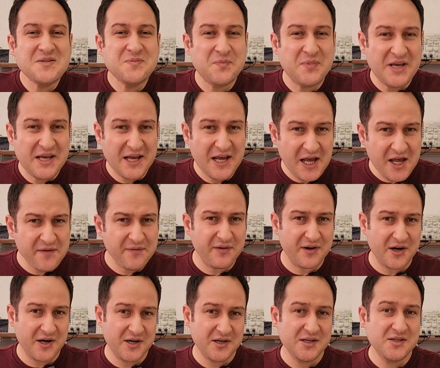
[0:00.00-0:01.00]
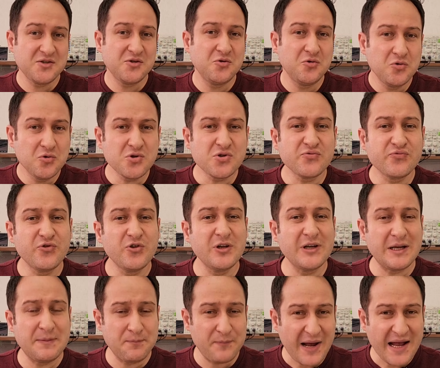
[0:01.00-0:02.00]
behavior is useful
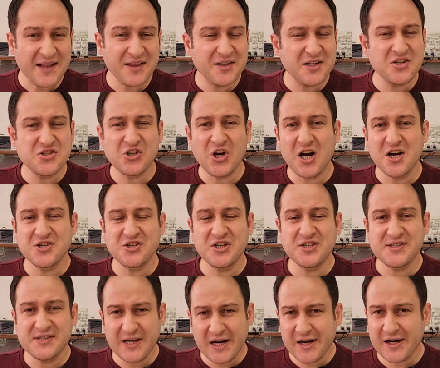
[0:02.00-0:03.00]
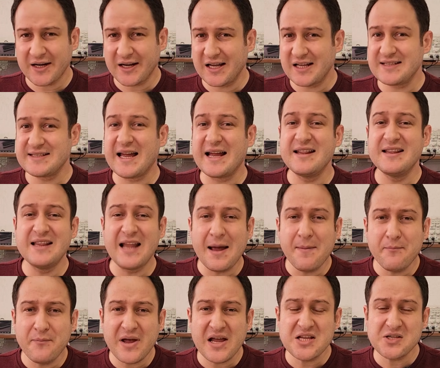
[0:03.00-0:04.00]
in battery charger circuits and
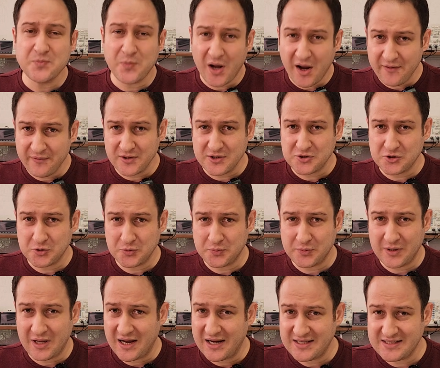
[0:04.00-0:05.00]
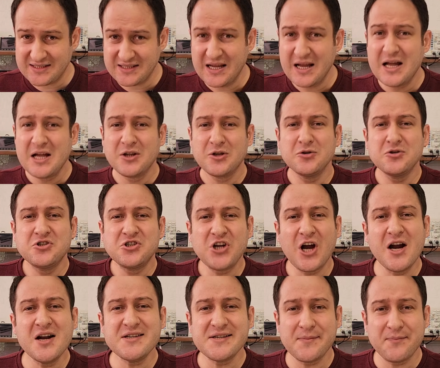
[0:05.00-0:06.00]
lab bench power supplies. To
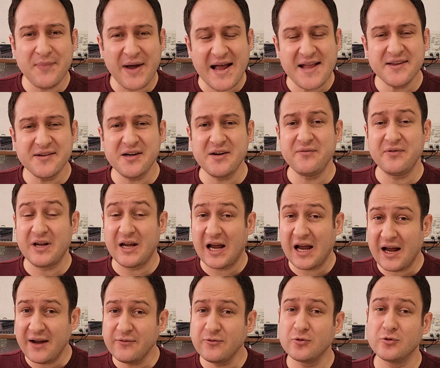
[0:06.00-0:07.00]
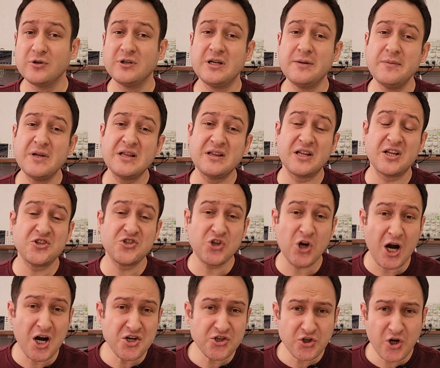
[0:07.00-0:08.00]
charge a battery, we have to limit the
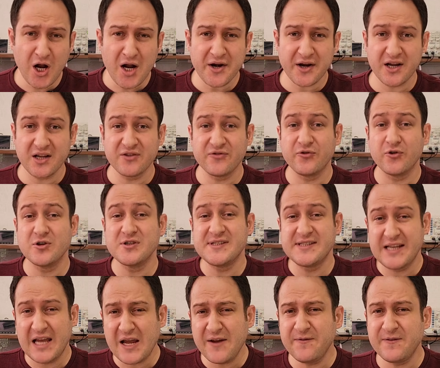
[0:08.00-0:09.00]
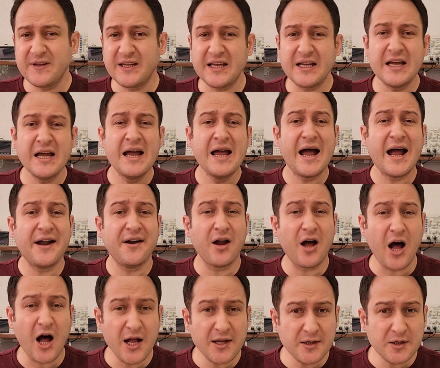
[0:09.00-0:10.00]
charge current for safety and
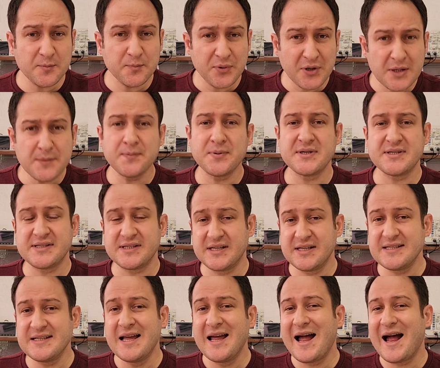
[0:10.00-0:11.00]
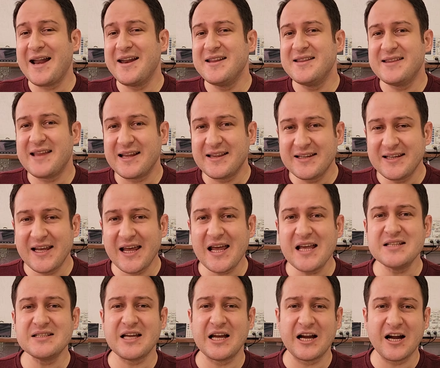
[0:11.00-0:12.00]
other purposes, and in that
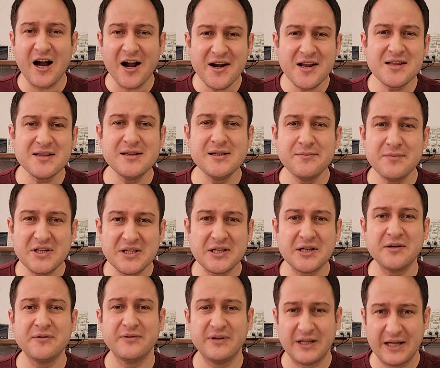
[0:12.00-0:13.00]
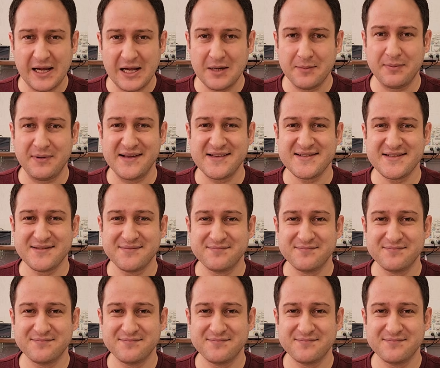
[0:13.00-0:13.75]
case, a current limiter will help us.